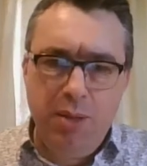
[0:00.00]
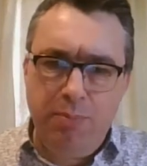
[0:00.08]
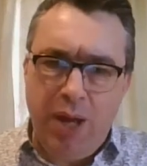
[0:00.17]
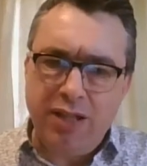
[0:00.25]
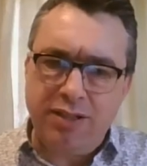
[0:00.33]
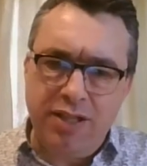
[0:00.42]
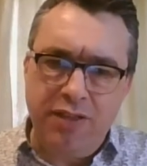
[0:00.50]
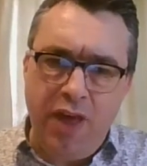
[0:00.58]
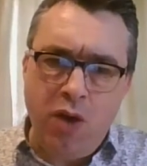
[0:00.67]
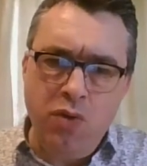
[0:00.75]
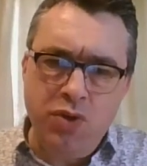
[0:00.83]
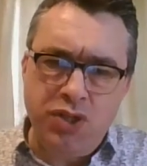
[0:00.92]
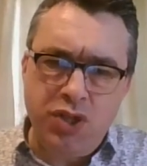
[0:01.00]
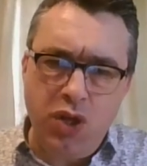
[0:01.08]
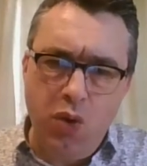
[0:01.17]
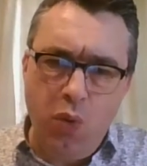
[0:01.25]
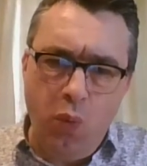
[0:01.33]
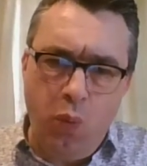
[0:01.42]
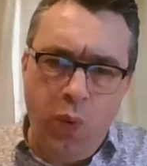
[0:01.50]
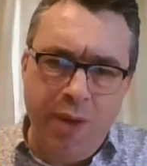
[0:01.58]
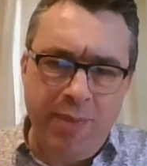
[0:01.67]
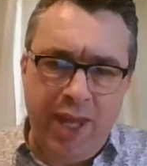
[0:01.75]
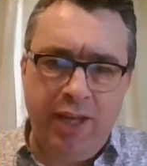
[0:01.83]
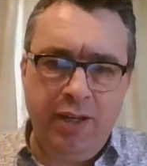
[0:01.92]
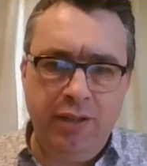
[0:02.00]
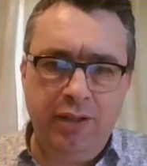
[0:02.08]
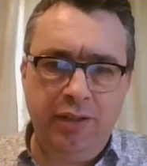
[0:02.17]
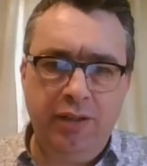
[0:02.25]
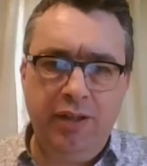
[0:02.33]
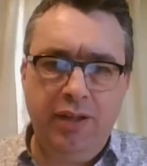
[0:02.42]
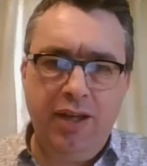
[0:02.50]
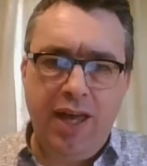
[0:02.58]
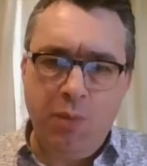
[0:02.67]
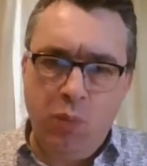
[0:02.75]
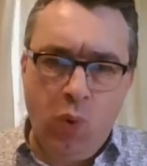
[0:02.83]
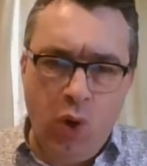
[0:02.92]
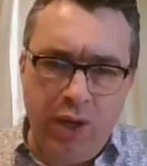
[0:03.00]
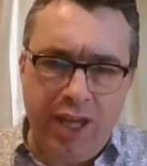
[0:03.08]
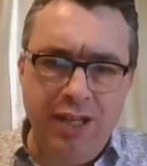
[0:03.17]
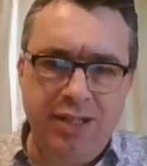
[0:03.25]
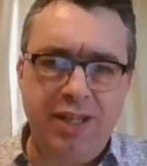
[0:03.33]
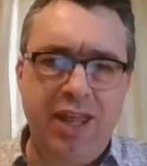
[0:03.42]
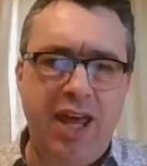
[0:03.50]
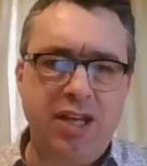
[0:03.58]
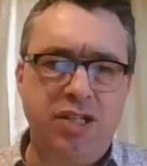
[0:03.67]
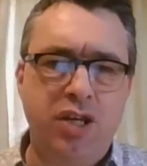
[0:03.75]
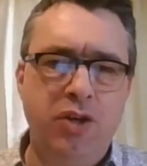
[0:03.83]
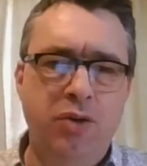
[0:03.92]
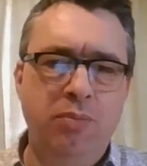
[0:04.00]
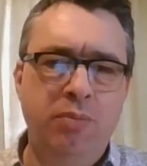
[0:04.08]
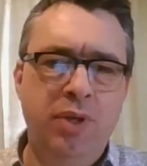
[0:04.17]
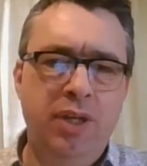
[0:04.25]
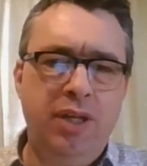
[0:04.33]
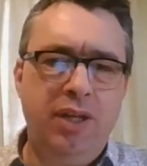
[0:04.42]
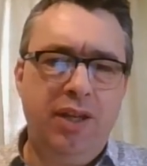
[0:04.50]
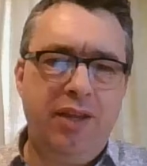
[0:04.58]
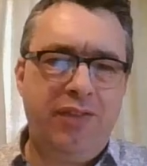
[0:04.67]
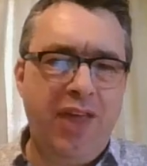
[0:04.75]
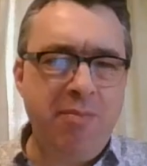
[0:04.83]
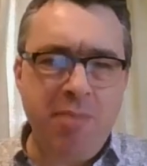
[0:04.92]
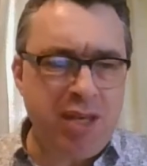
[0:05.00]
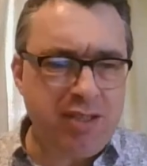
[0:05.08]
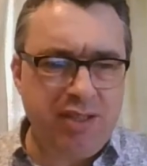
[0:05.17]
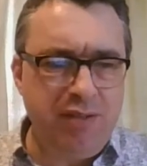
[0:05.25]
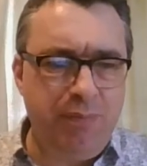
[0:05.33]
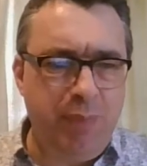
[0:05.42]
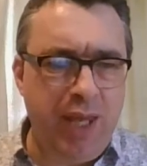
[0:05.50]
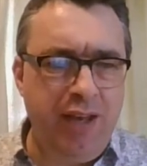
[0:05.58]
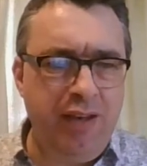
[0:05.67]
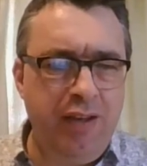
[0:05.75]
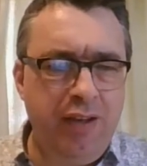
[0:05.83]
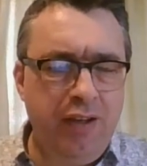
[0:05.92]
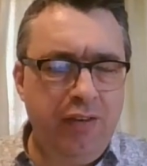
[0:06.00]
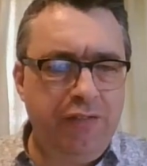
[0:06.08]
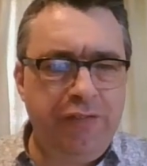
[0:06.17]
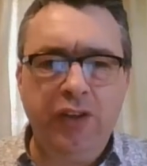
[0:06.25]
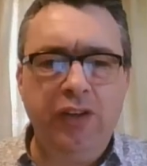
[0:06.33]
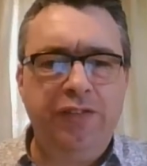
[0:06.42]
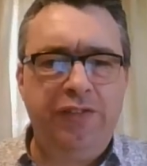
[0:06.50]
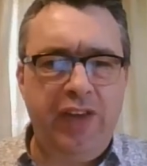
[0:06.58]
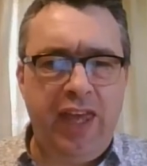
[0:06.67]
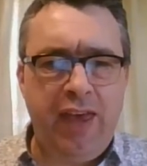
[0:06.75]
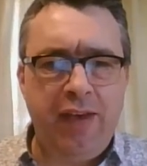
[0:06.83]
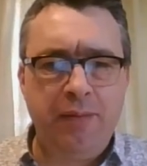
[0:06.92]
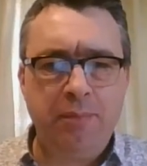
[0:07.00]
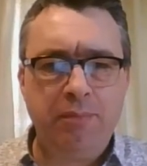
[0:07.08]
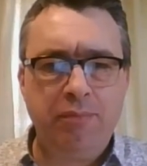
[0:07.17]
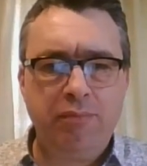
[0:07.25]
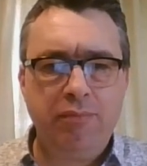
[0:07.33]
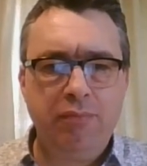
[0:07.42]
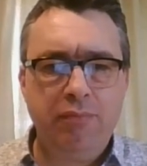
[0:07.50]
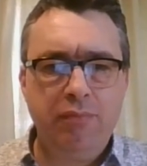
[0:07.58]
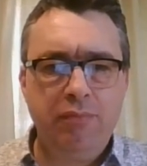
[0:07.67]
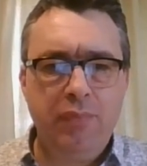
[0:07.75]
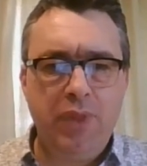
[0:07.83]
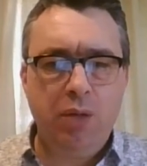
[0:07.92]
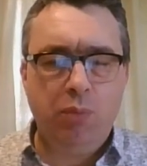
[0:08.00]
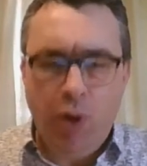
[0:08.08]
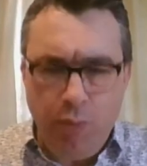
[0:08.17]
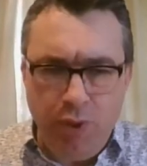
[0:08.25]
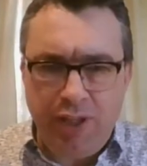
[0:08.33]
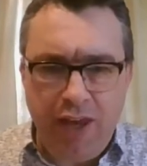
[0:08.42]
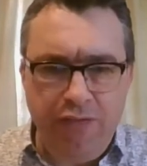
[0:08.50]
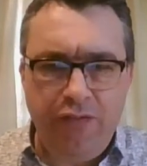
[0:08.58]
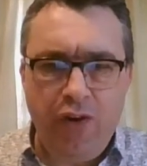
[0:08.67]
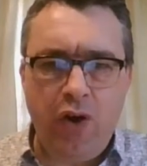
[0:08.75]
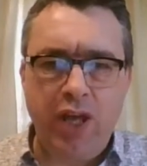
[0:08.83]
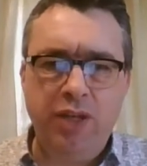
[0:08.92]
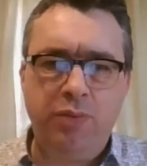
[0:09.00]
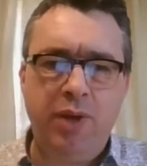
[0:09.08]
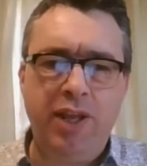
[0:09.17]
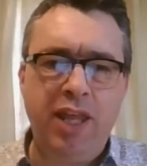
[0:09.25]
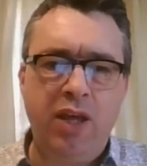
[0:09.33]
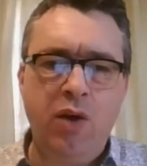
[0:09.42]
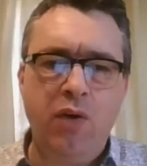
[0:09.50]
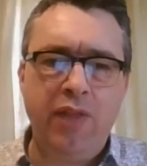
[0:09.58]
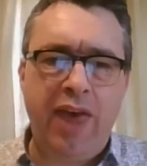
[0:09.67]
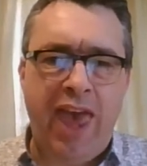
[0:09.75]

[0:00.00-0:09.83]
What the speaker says: But to those women walking to that tomb, they must have been full of fear. What would they find when they got there?